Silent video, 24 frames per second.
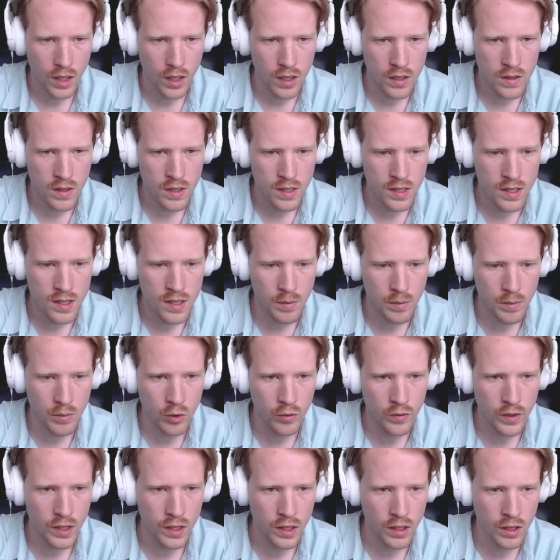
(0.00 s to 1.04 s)
So this is the
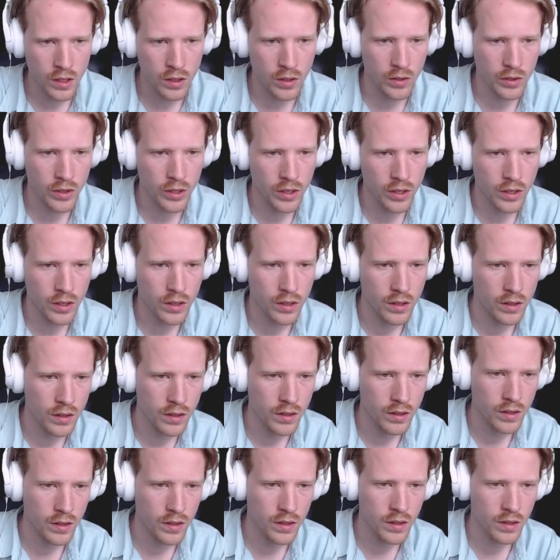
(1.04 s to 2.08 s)
movie decoder,
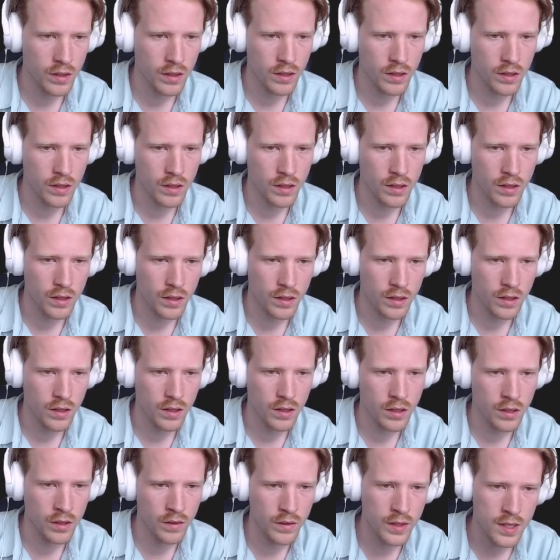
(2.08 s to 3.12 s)

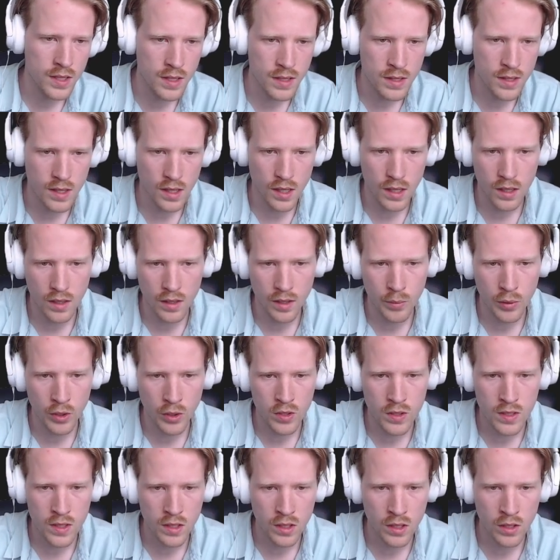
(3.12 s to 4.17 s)
or this is the
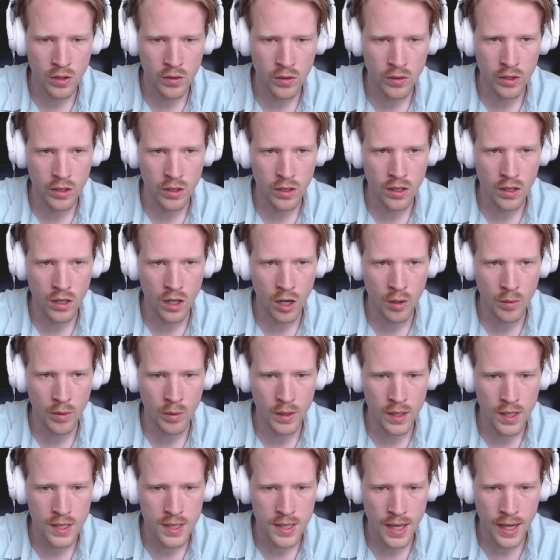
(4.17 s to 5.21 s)
person decoder. All we
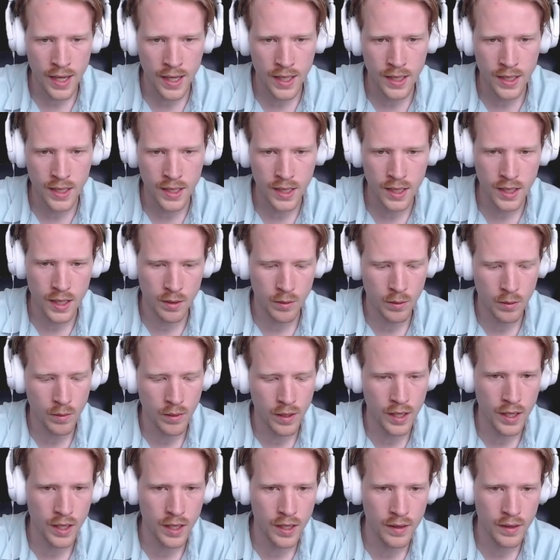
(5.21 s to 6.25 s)
want is the ID, we
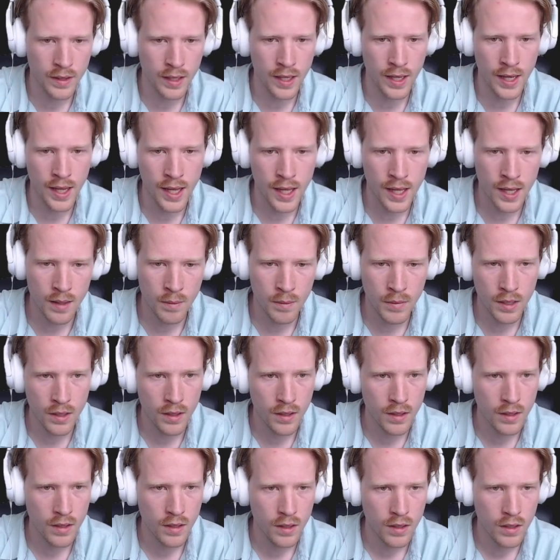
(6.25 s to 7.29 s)
want the name,
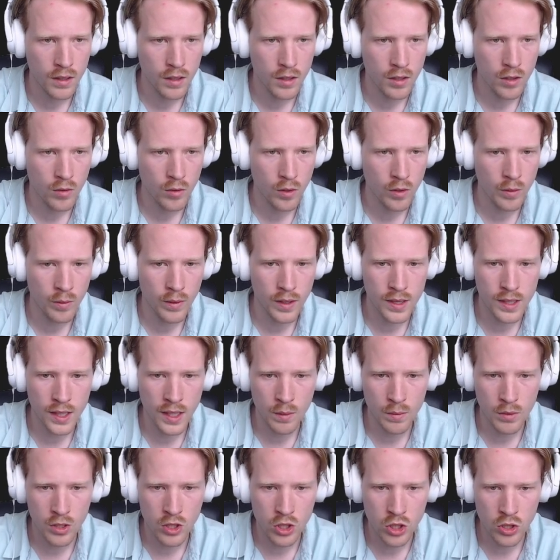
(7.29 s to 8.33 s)
we want the
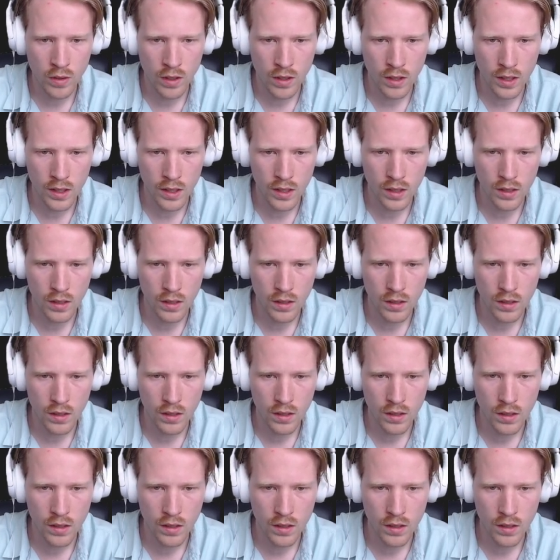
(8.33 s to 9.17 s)
image URL.